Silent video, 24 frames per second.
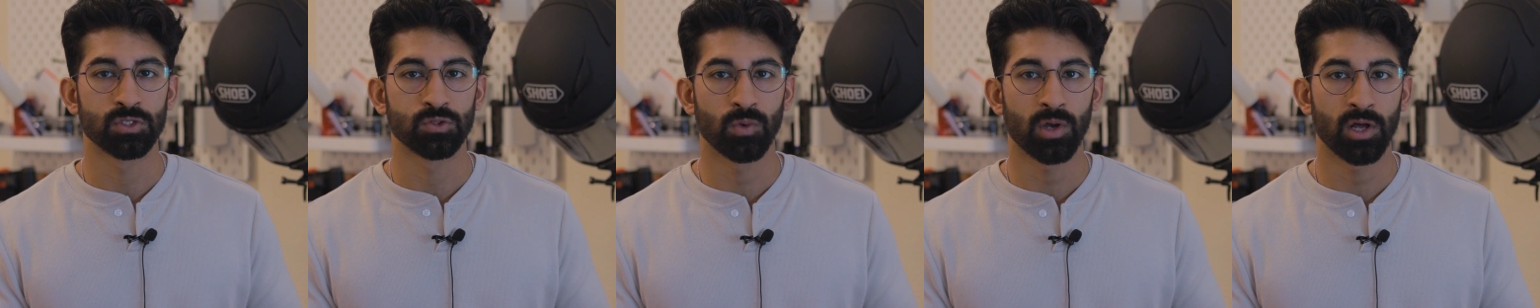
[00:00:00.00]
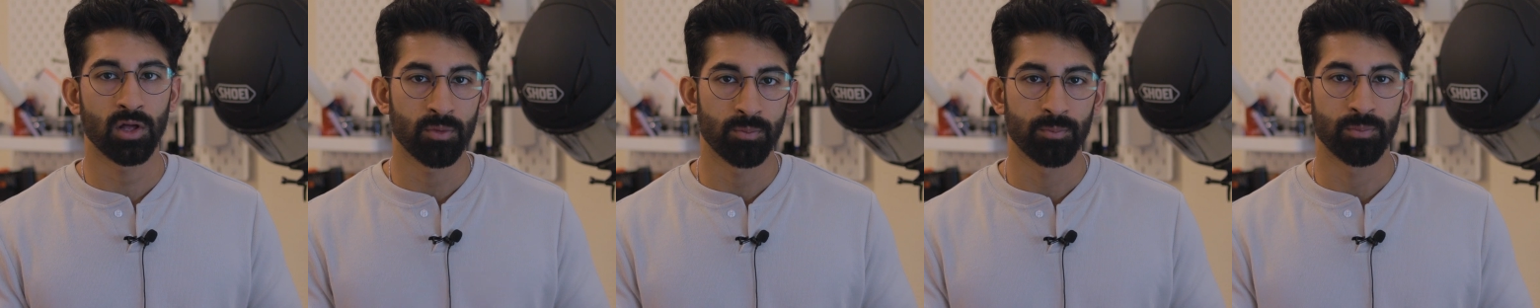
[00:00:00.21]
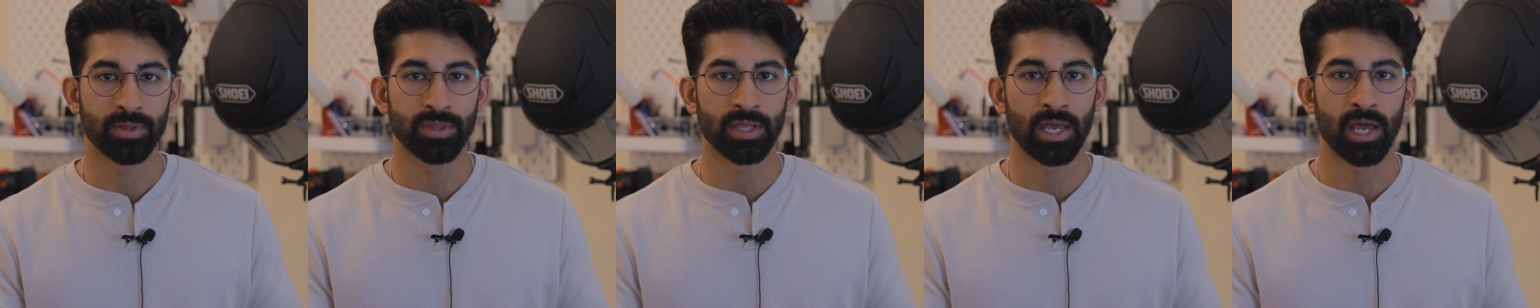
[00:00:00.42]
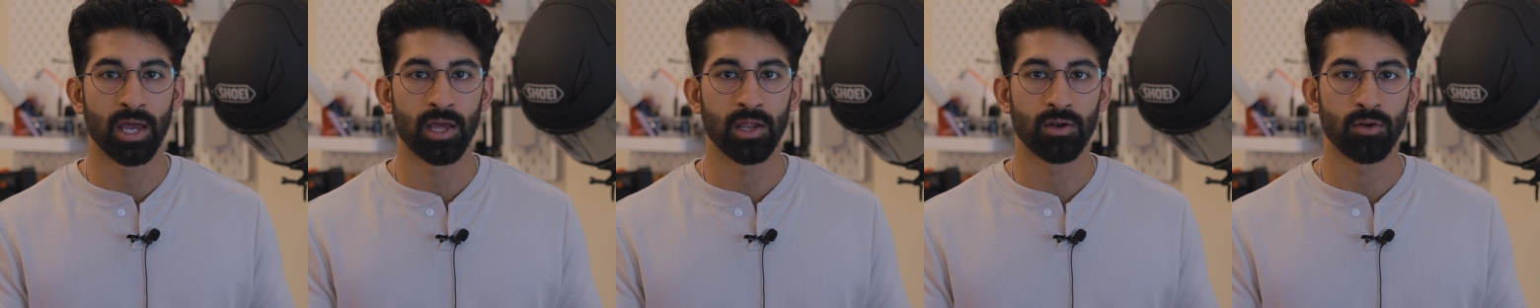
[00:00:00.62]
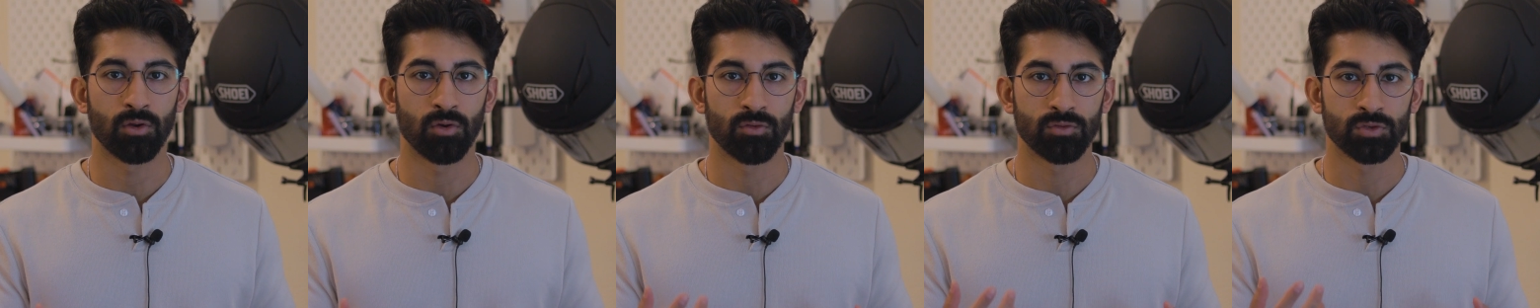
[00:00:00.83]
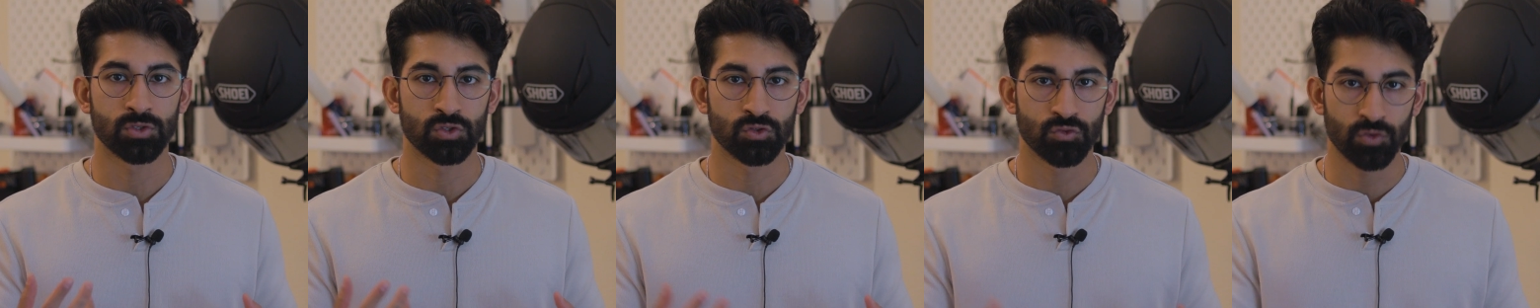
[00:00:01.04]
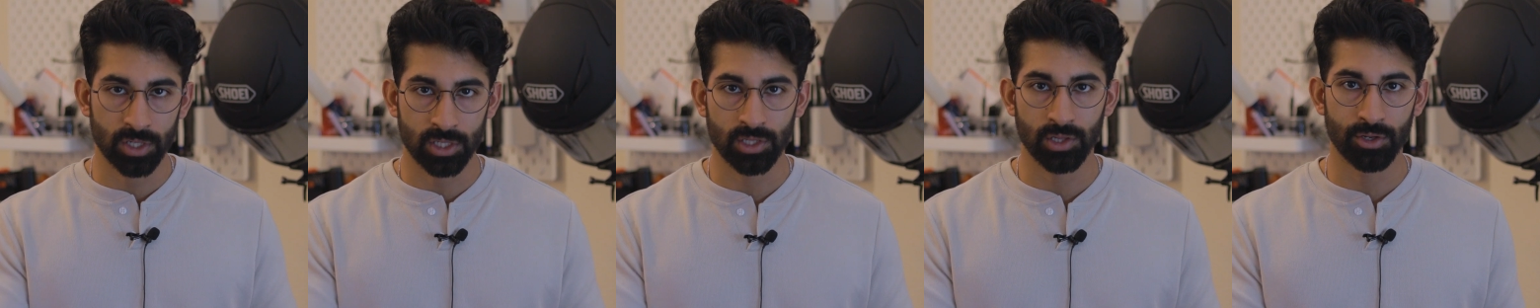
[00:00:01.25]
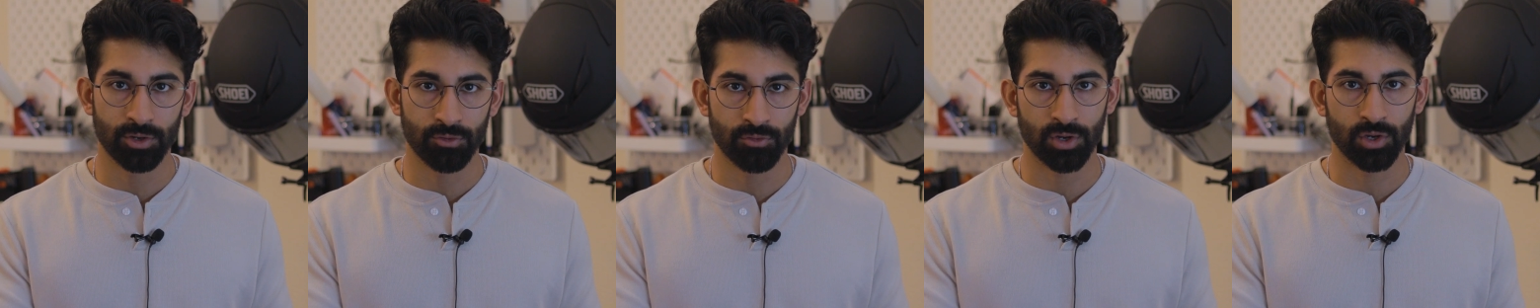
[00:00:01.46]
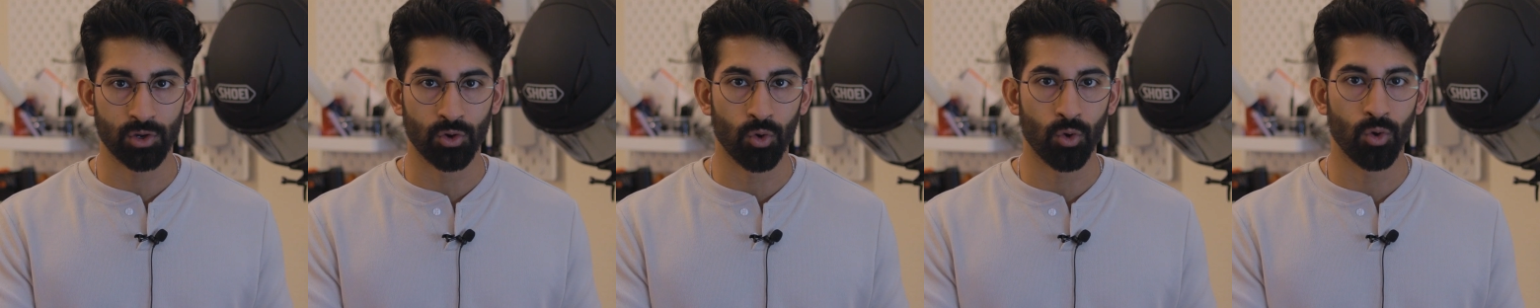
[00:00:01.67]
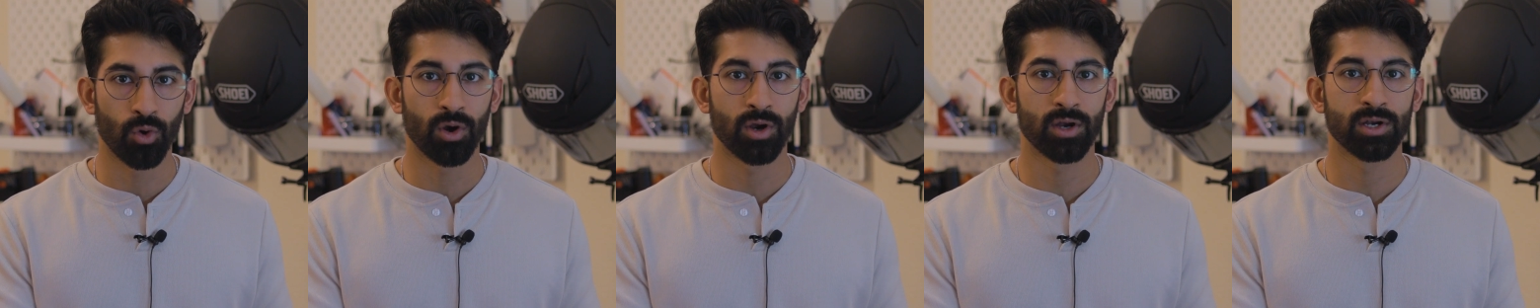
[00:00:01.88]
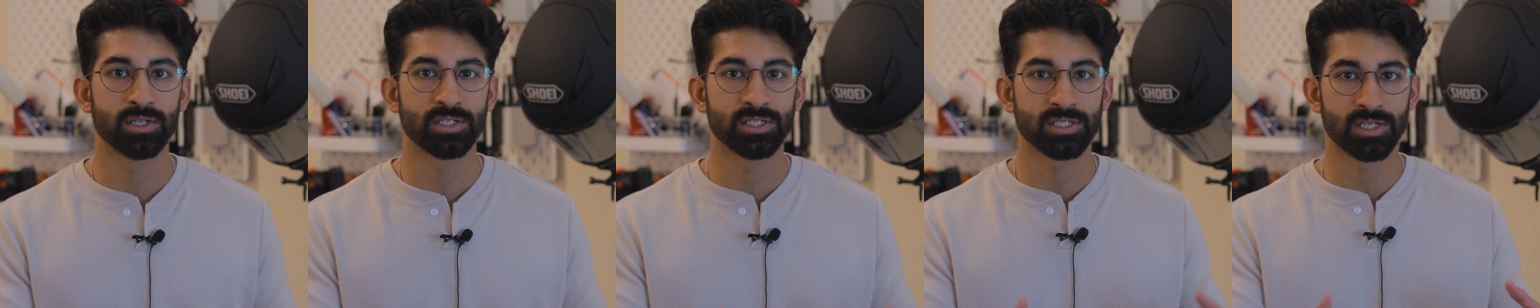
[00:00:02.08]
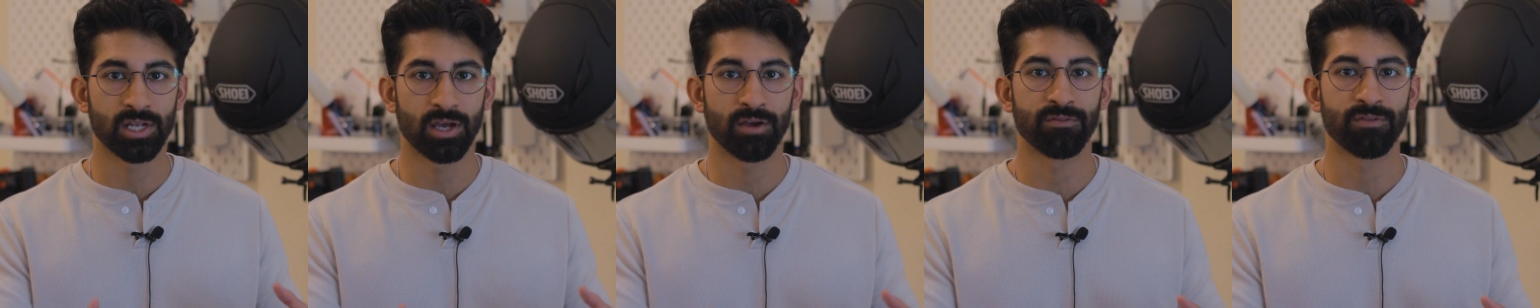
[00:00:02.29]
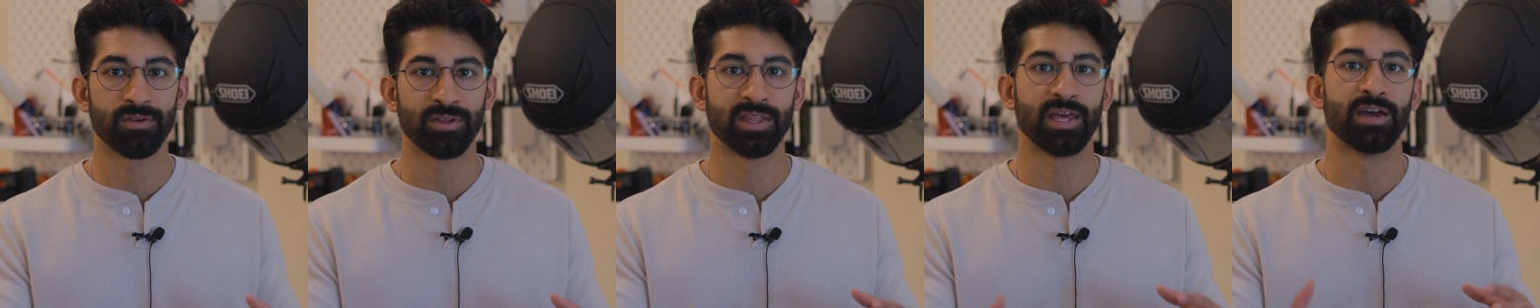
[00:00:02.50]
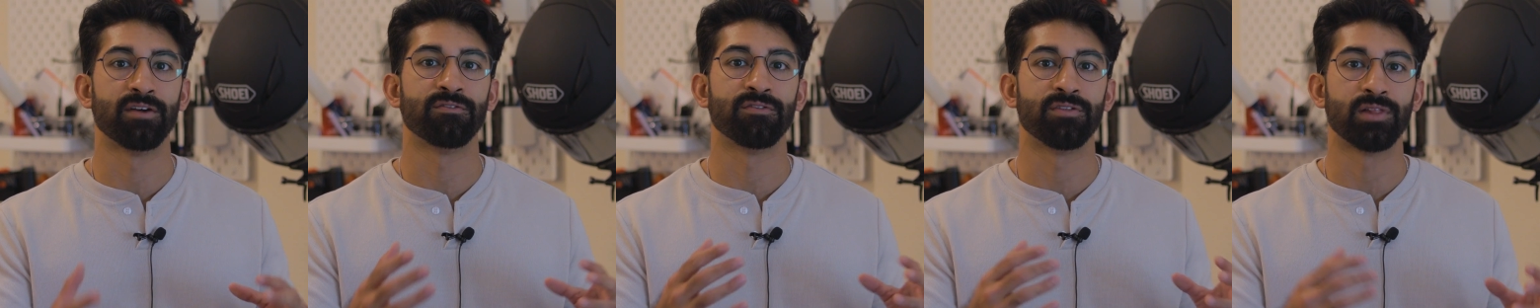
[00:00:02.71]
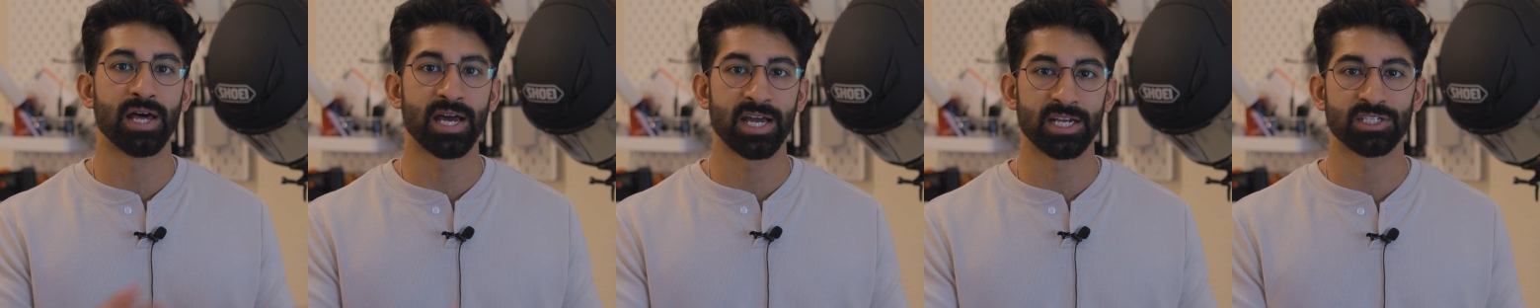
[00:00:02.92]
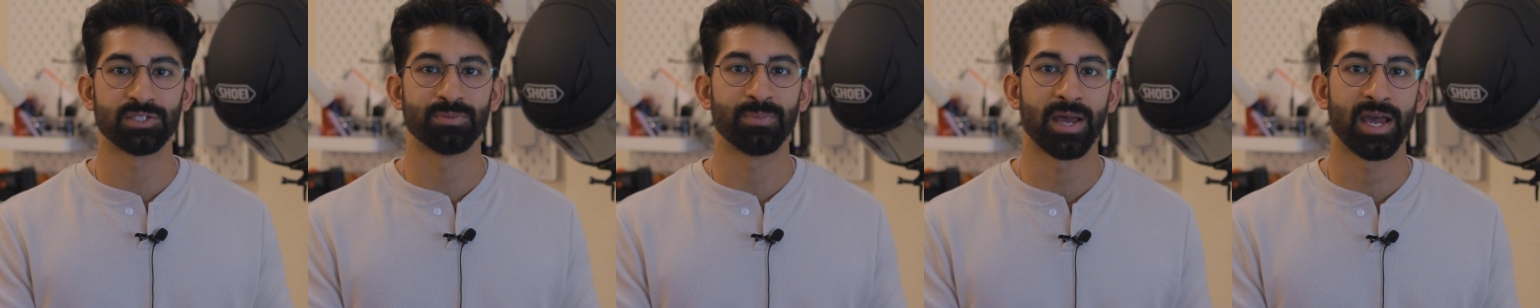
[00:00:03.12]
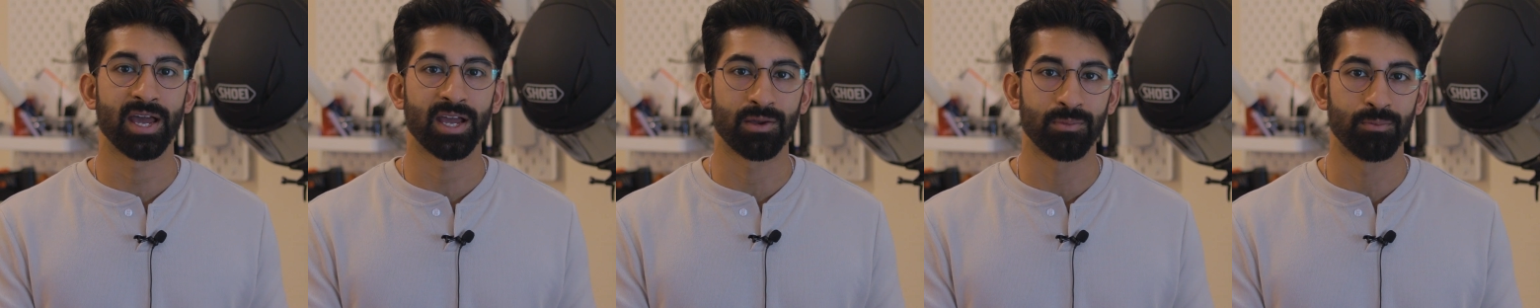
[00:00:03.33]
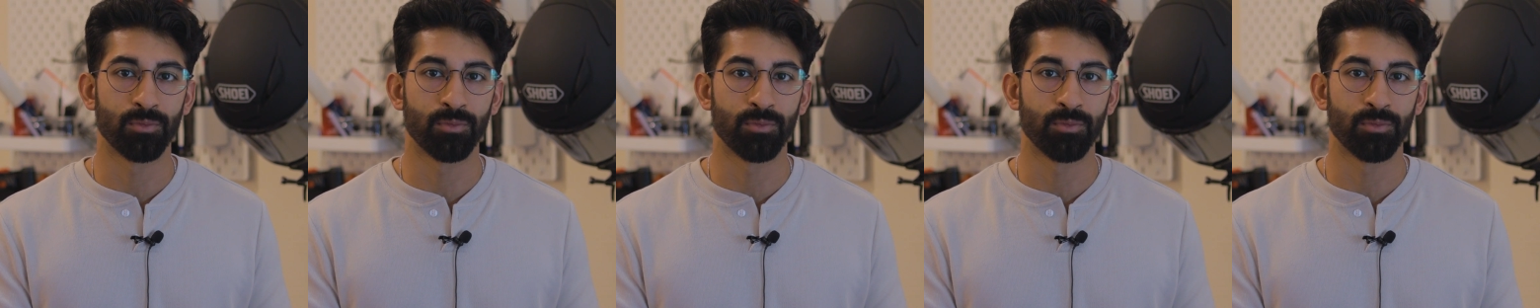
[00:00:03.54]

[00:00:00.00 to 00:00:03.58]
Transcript: as well, but that strictly records stuff in that flashback